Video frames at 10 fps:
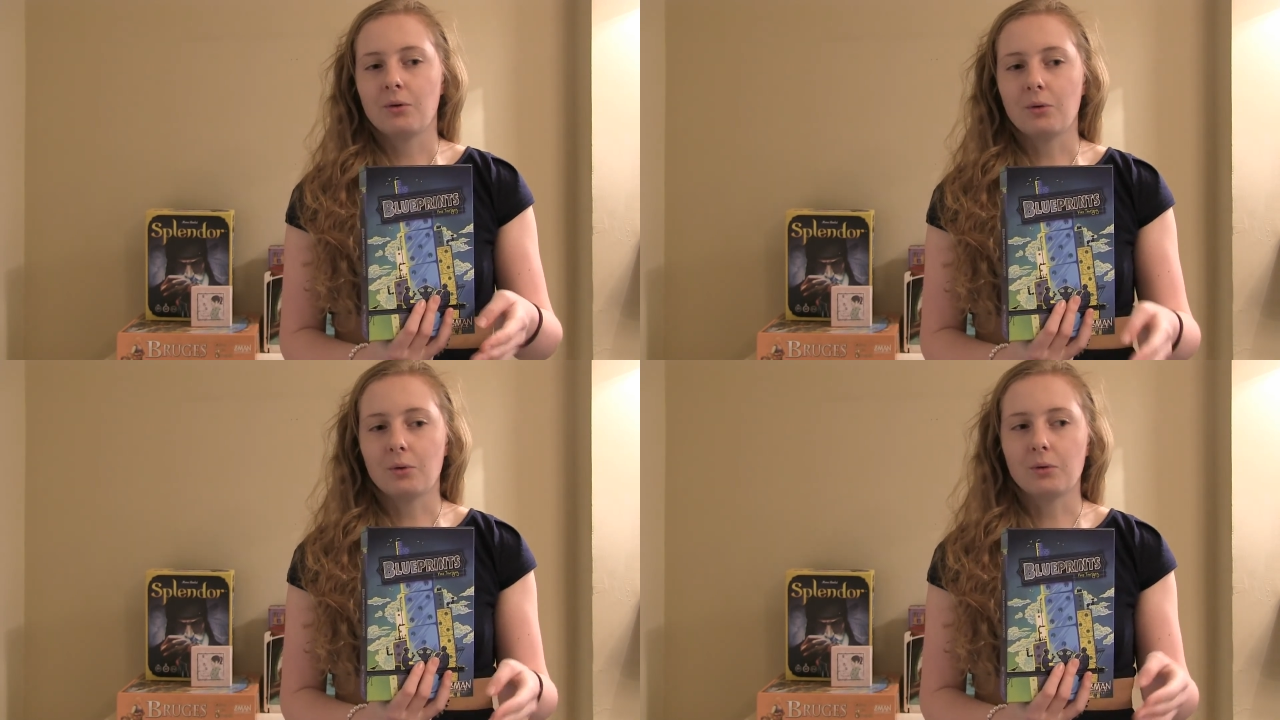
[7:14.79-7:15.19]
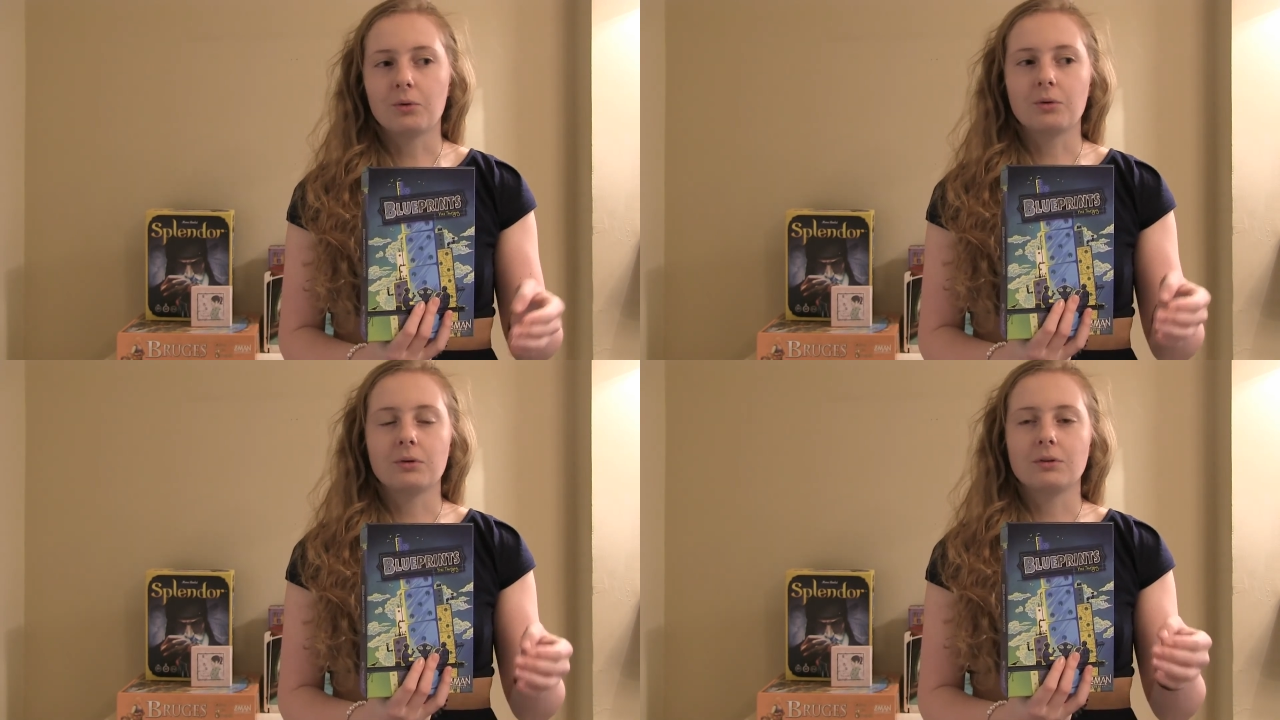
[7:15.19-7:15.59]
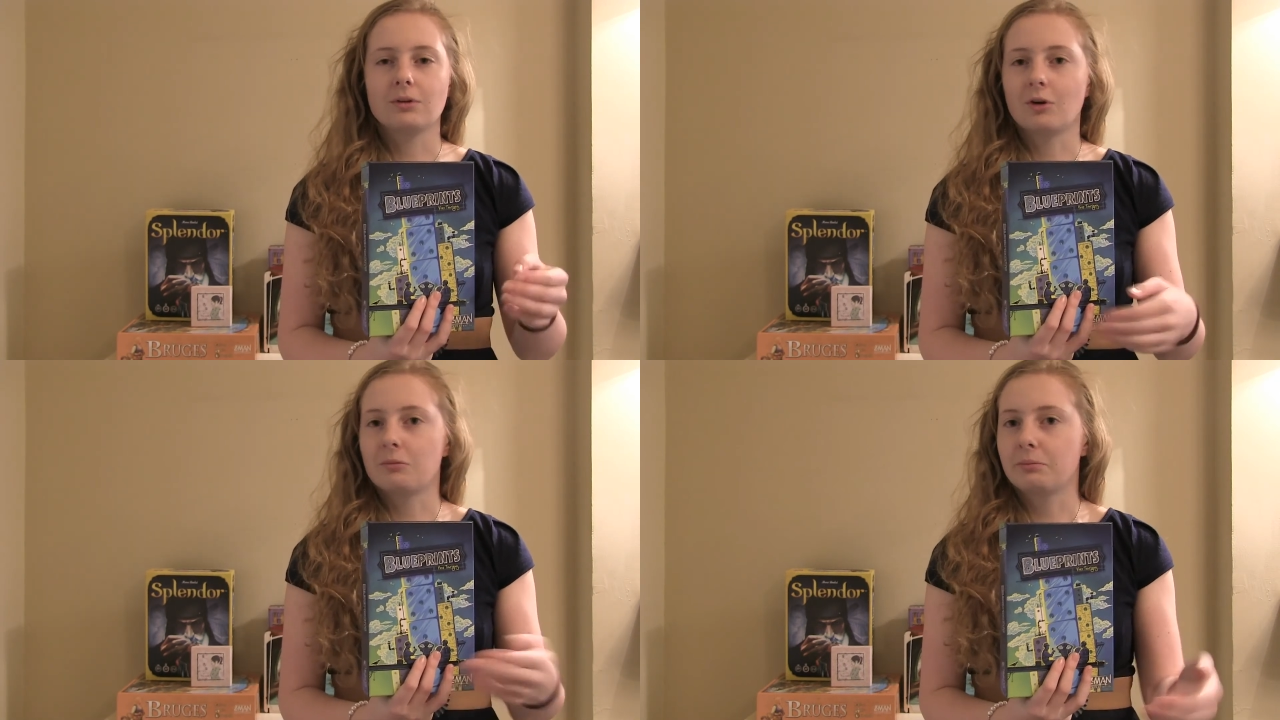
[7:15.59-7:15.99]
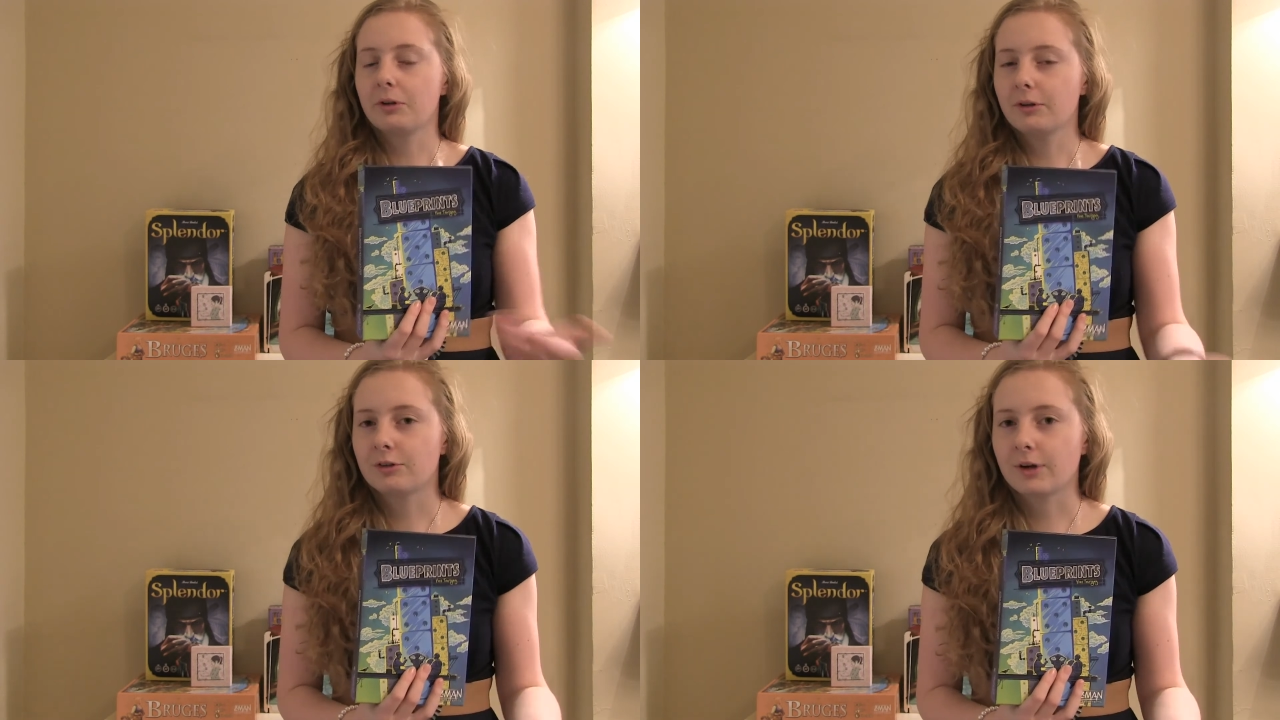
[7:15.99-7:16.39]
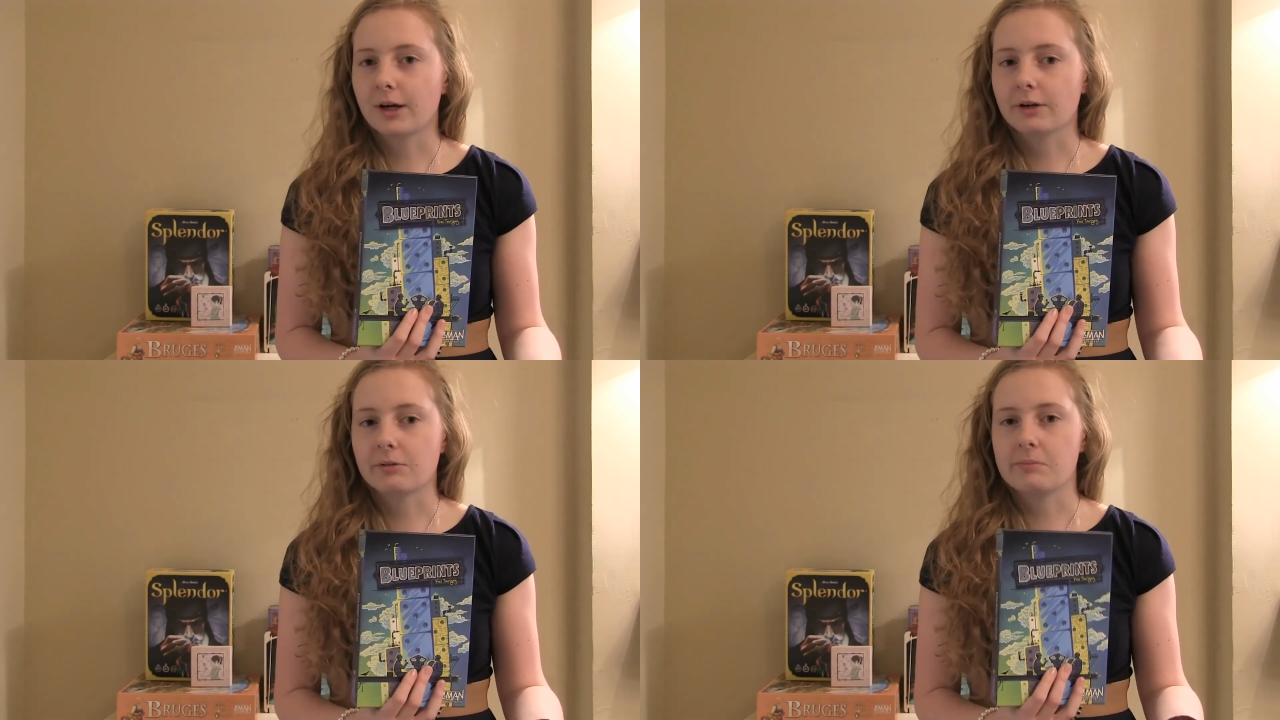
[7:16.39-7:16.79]
or not bother
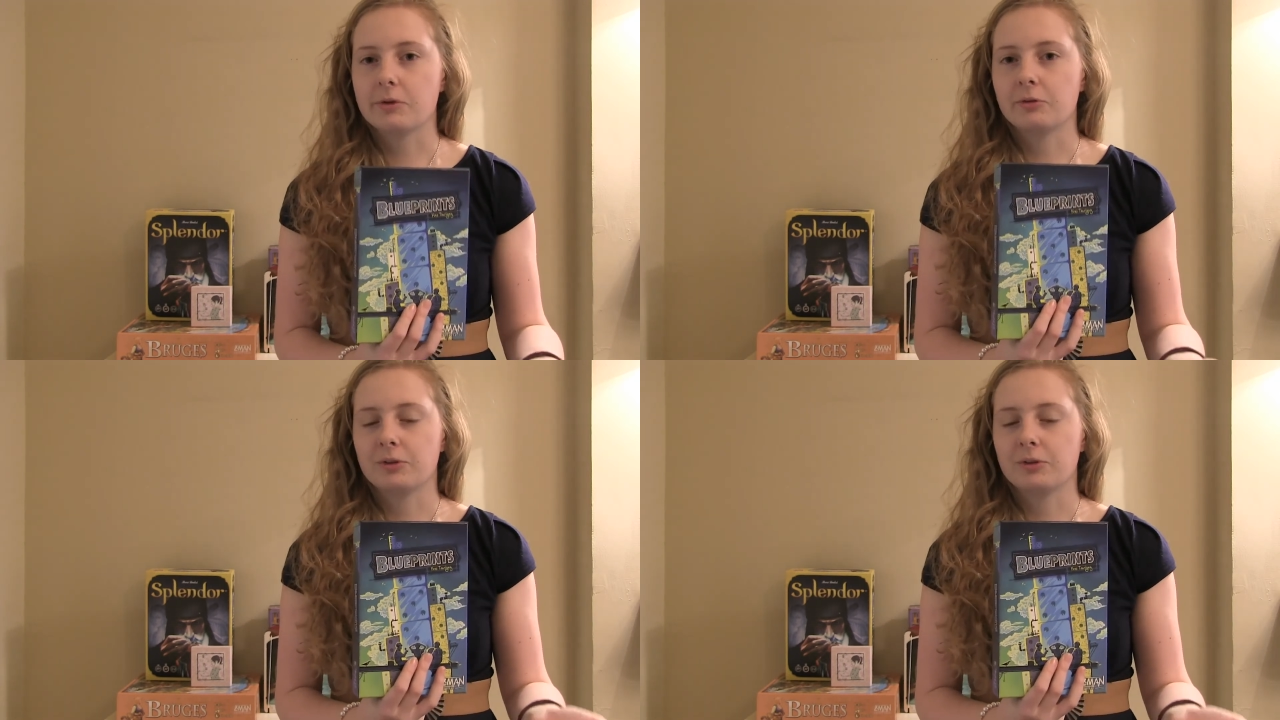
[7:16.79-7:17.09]
trying to remember,